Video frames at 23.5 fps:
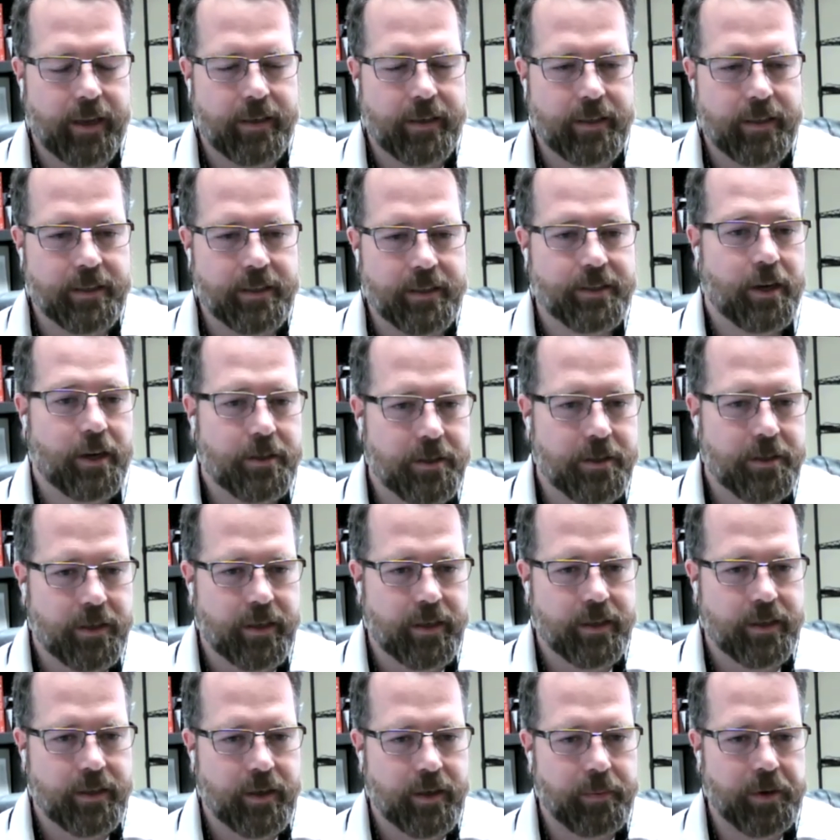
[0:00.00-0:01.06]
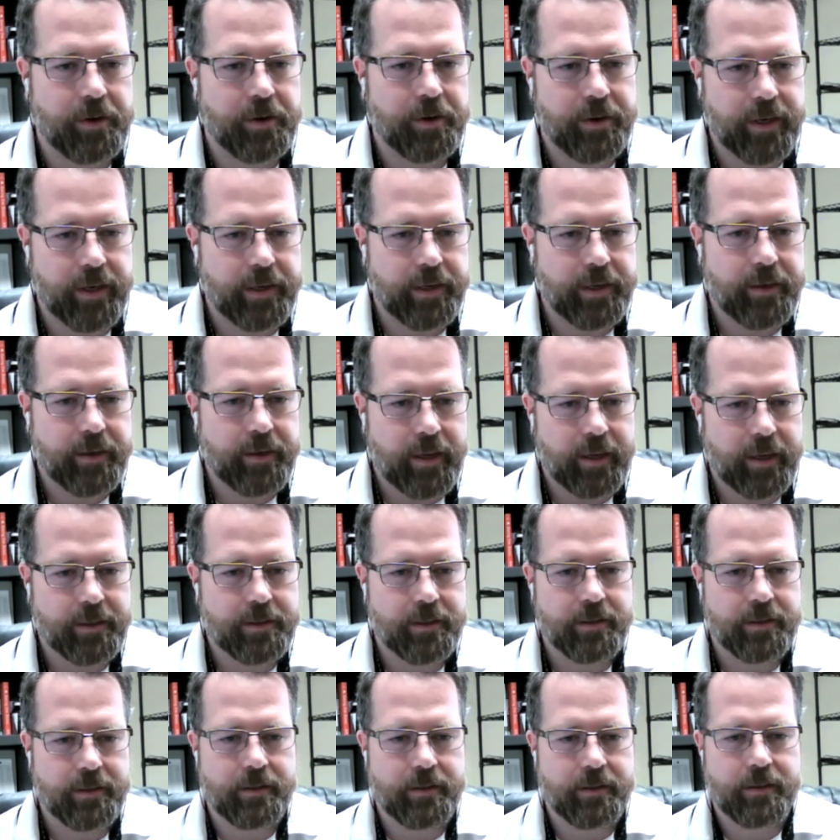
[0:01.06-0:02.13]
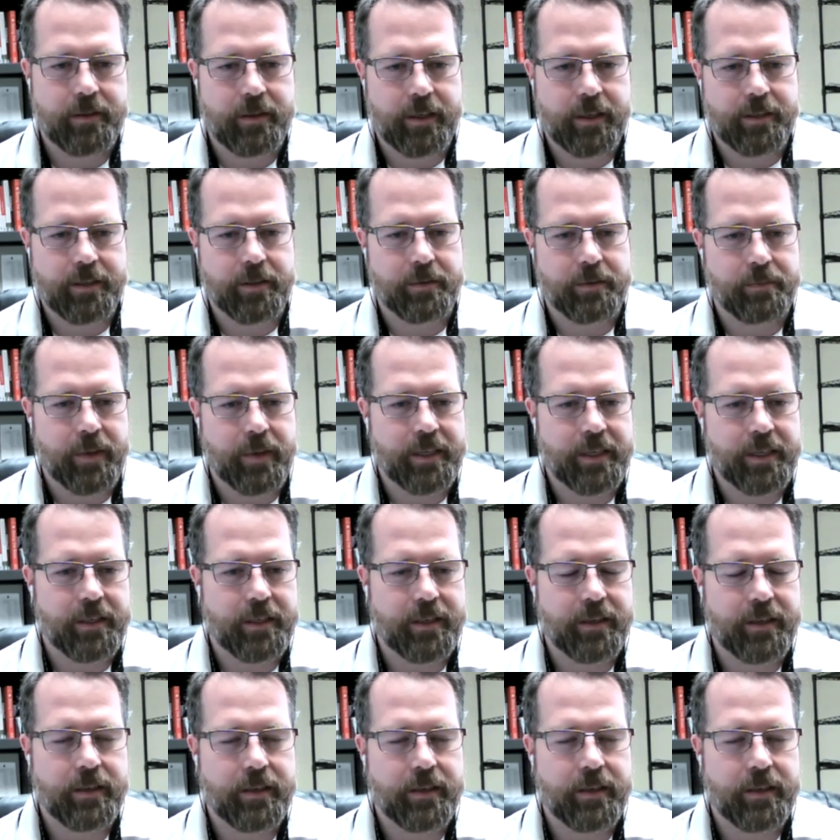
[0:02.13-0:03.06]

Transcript: discussion and community as you mentioned.